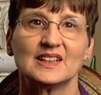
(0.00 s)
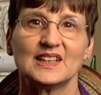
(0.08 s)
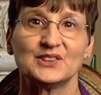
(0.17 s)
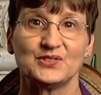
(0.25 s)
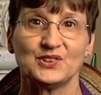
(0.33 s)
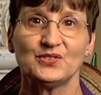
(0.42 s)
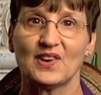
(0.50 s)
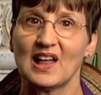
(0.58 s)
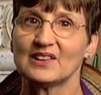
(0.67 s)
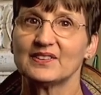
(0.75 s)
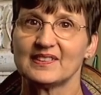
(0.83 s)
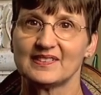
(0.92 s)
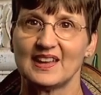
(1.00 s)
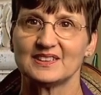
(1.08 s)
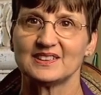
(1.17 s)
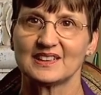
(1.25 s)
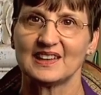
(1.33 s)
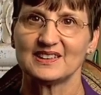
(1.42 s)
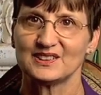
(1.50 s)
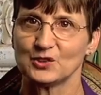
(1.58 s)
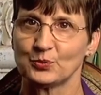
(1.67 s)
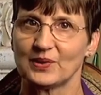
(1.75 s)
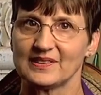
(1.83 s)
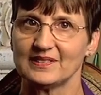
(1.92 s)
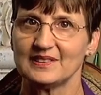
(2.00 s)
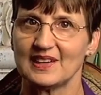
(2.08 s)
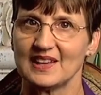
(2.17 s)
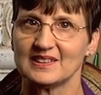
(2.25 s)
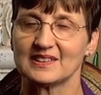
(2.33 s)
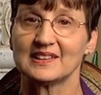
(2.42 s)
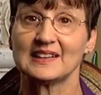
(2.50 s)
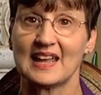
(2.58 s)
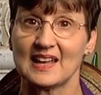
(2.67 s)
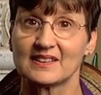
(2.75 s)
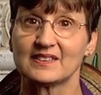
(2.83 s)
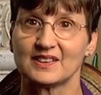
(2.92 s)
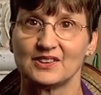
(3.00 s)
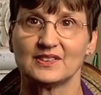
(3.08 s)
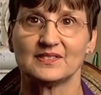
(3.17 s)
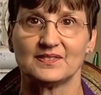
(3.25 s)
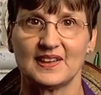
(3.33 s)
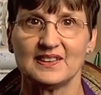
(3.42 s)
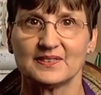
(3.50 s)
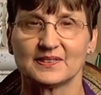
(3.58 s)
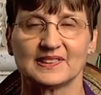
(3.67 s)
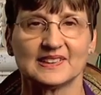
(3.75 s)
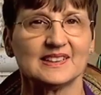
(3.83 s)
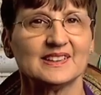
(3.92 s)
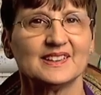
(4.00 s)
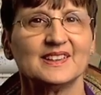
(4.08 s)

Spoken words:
If you follow this educational presentation and execute it faithfully,